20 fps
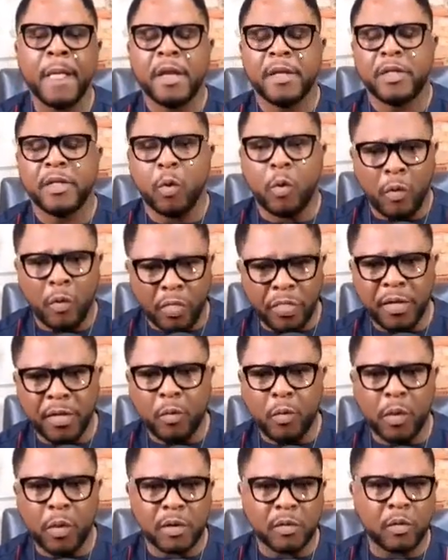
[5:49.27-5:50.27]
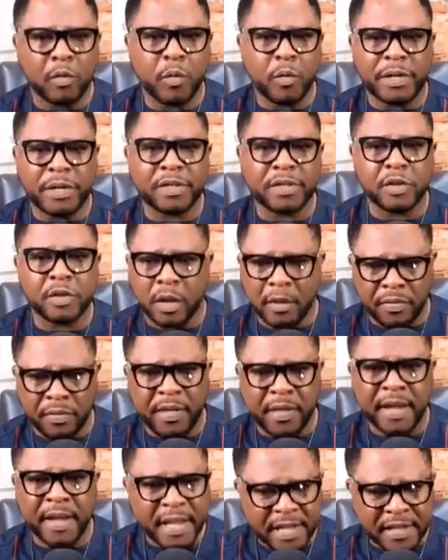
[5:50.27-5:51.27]
the only one who is not
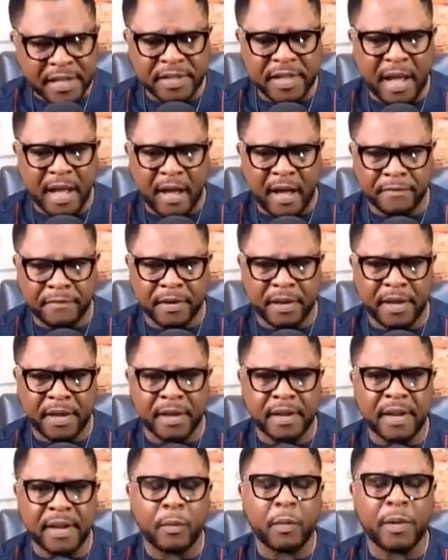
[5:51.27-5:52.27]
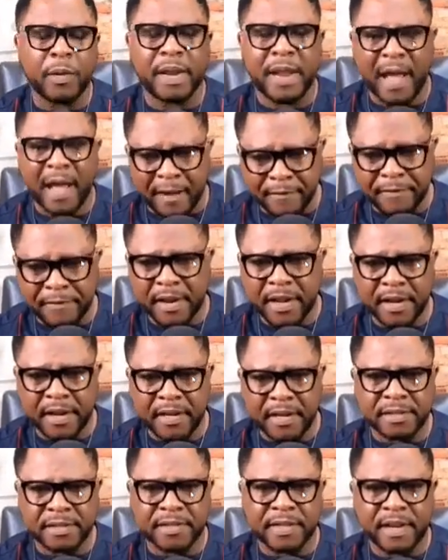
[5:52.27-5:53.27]
there is the African. And when the African
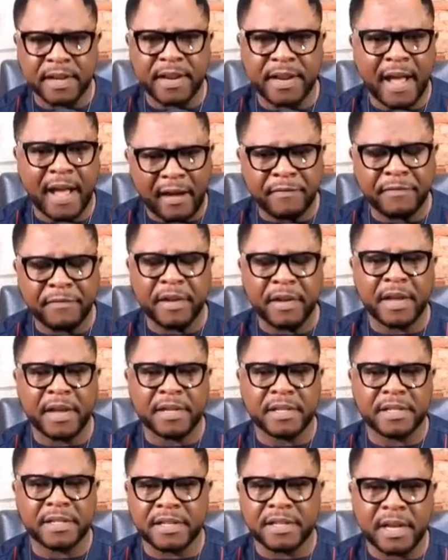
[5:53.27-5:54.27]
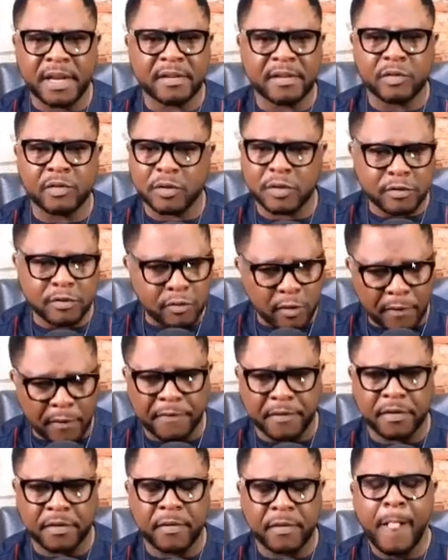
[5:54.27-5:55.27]
is there, the African is there to
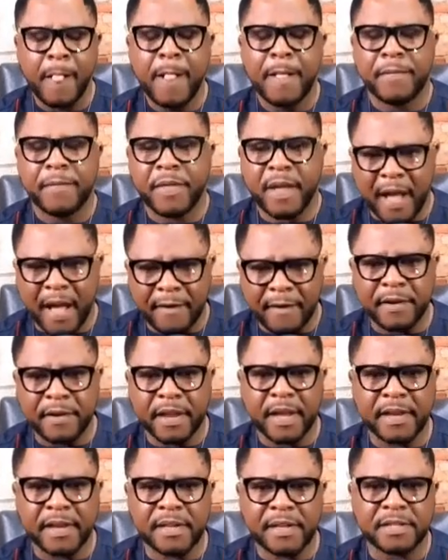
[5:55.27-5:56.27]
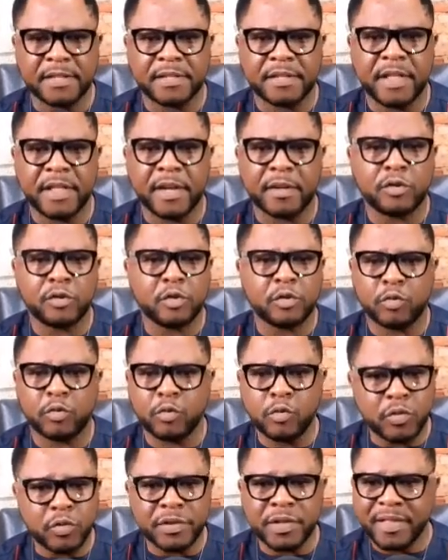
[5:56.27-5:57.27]
suffer. The African is there to
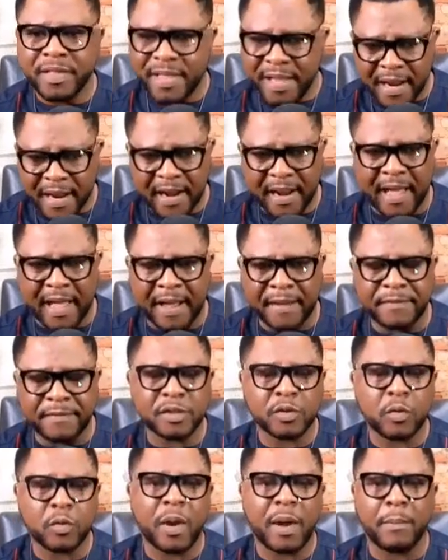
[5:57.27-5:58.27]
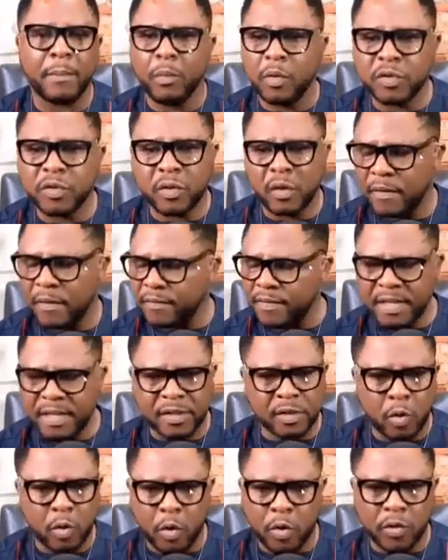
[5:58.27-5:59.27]
lose their lives, while most of
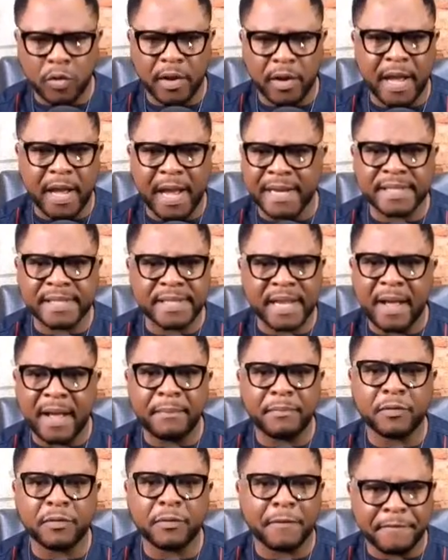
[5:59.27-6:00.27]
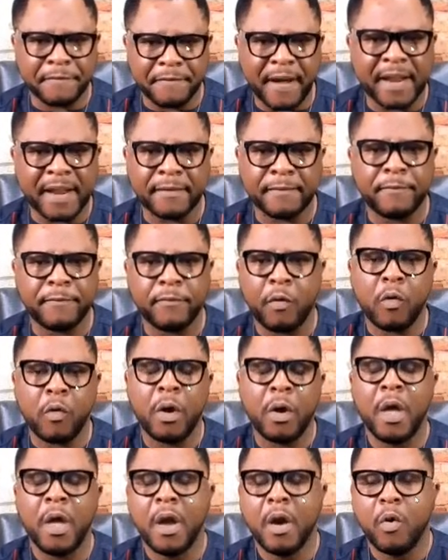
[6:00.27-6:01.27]
these other guys come to fight for
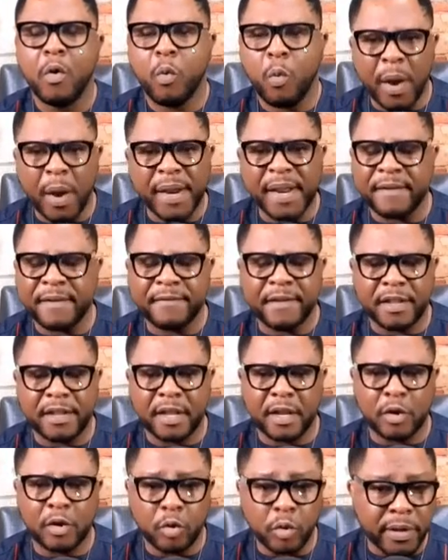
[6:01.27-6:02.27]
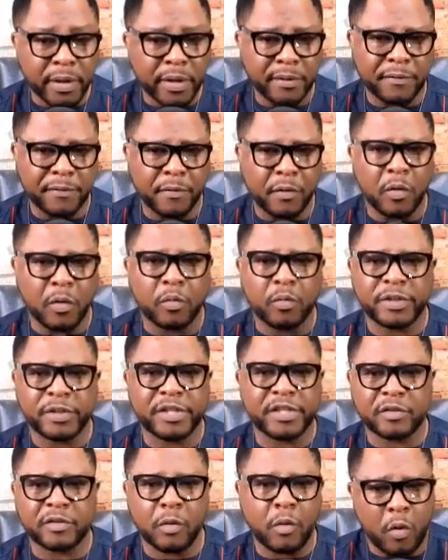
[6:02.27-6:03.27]
whatever they're looking for, which
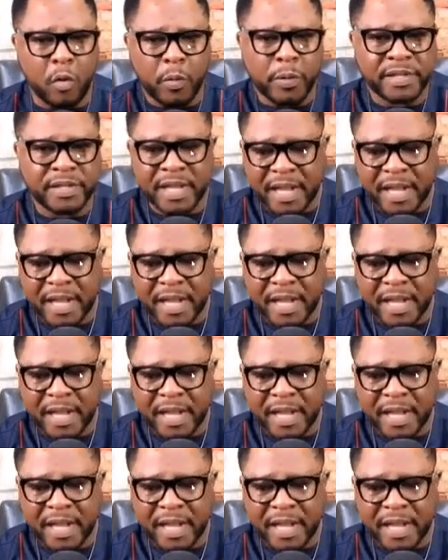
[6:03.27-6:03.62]
is always